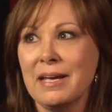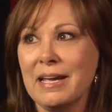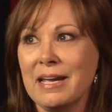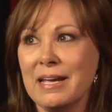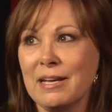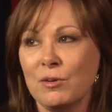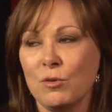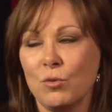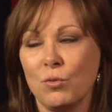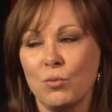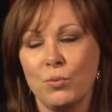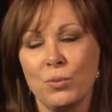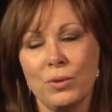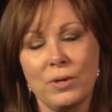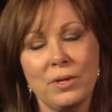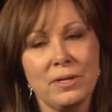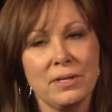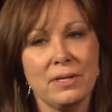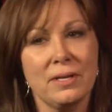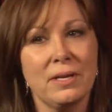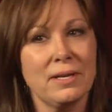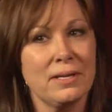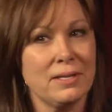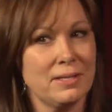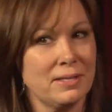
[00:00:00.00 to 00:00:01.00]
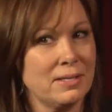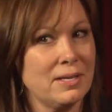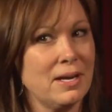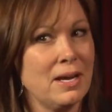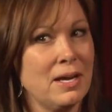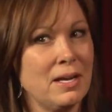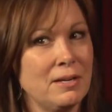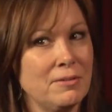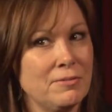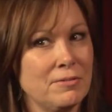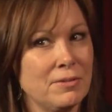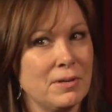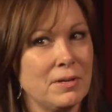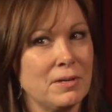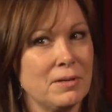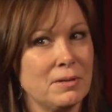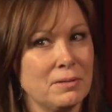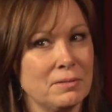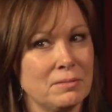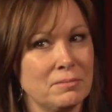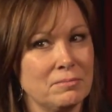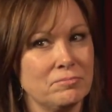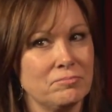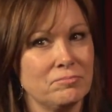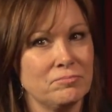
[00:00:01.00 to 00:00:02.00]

and a really like kind of a,